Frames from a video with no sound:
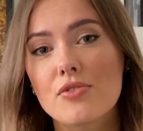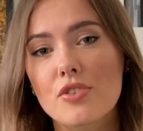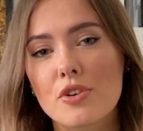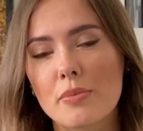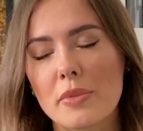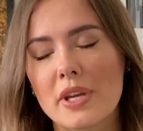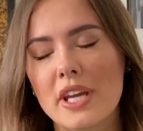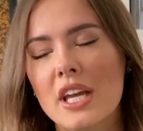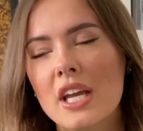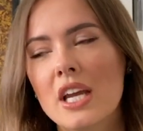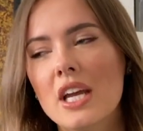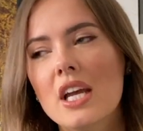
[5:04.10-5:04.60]
for
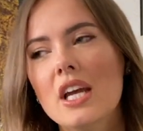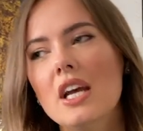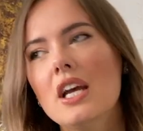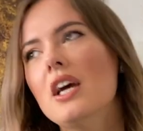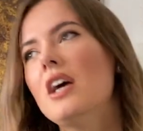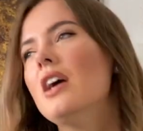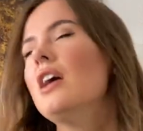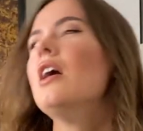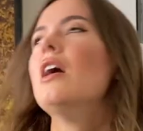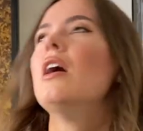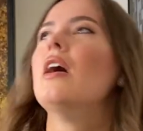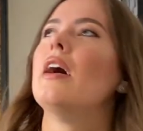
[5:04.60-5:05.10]
me.
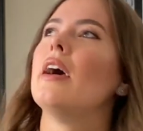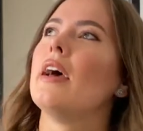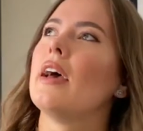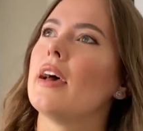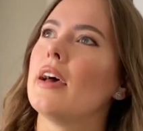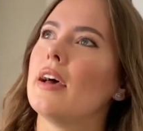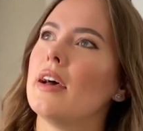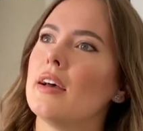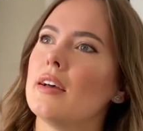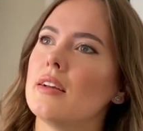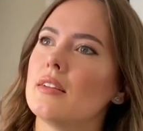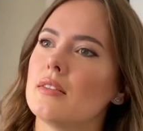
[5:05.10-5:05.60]

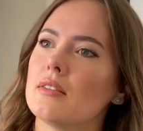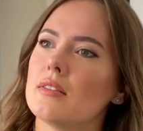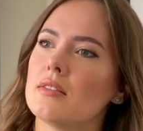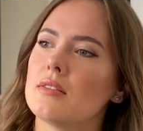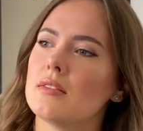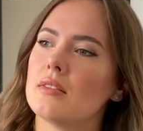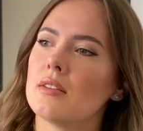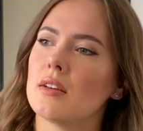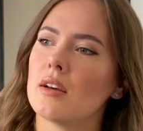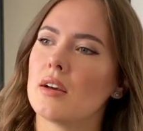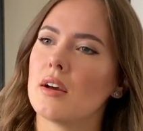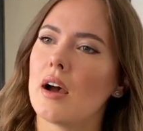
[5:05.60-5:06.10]

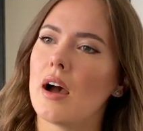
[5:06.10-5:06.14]
And